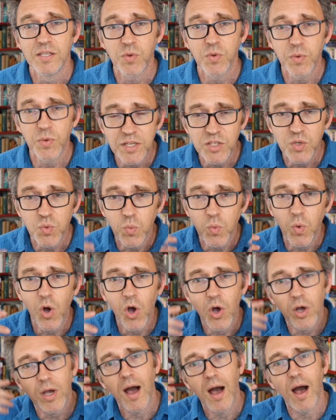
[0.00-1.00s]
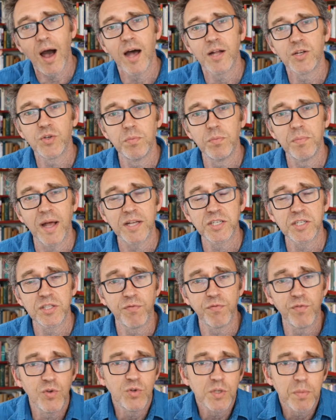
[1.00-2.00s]
So we need to work hard to
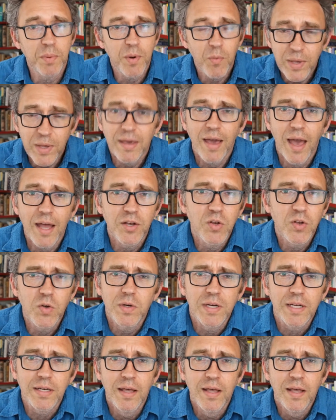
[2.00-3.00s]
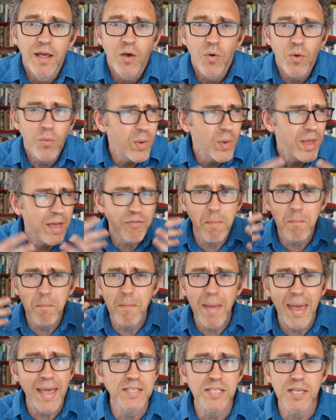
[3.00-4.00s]
imagine the future, but we can do it. We have
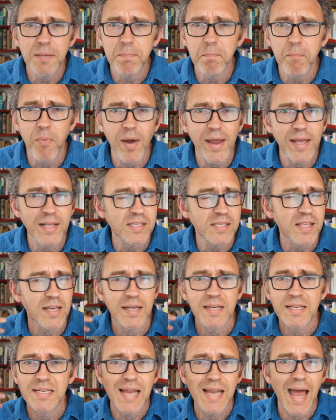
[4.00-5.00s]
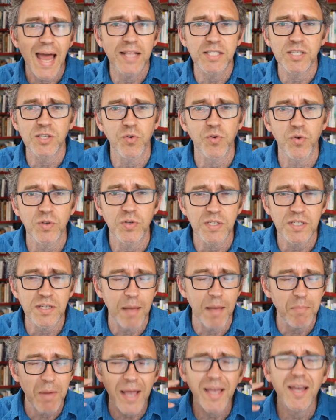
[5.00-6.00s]
amazing brains that can dance across
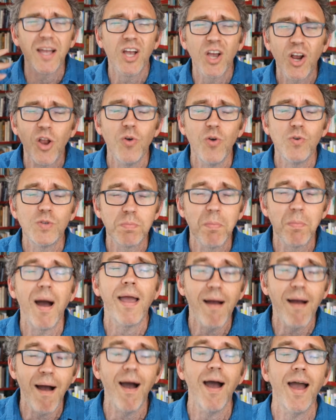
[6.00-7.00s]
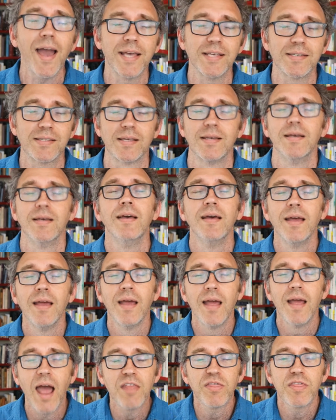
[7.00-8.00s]
time. I can close my eyes
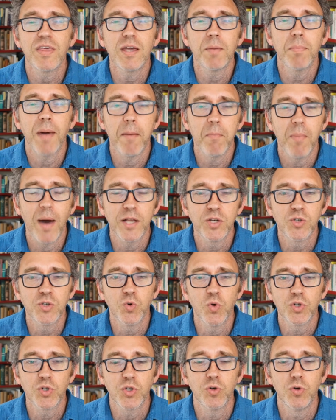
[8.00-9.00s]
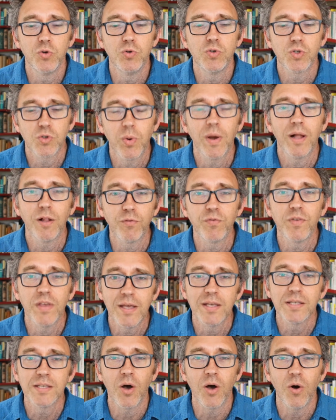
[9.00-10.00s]
and think about my daughter who's 12
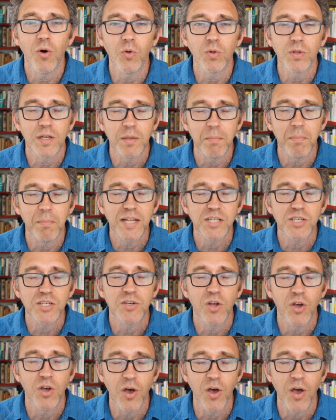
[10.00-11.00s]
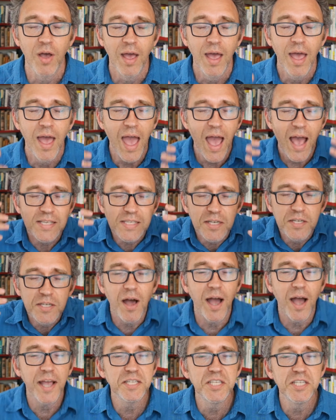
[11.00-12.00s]
years old and imagine her as a
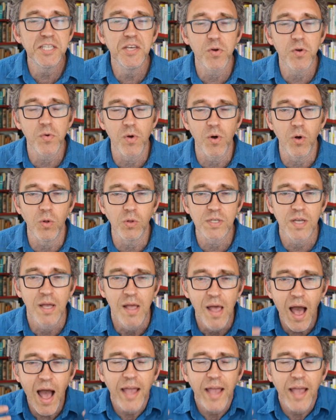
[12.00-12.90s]
90-year-old.